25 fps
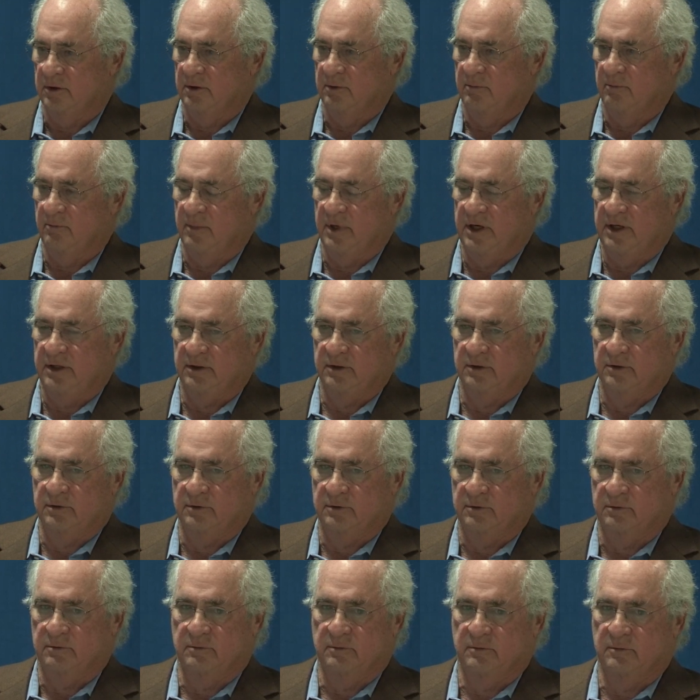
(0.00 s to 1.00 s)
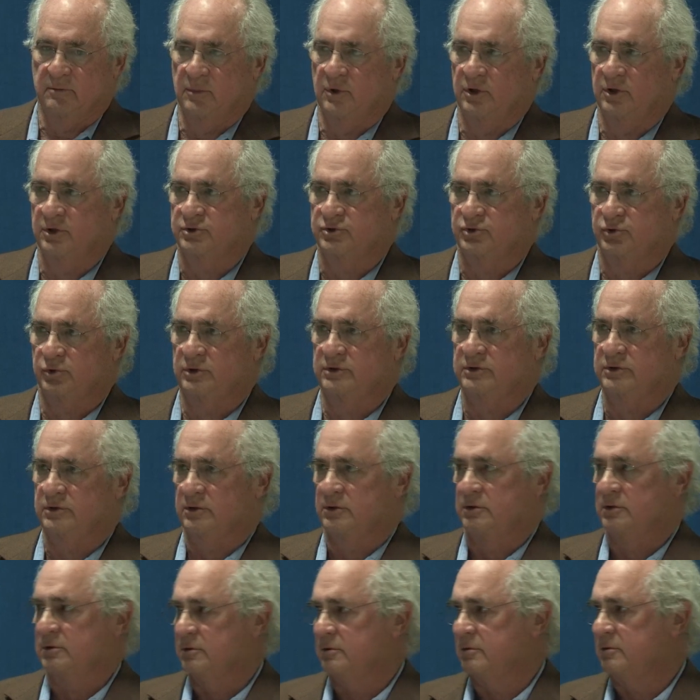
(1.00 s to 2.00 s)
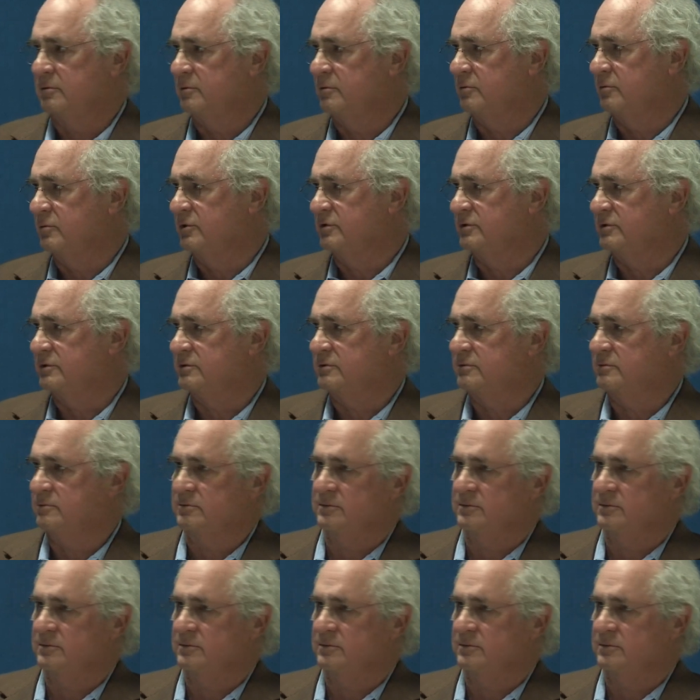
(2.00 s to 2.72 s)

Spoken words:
main attrition, which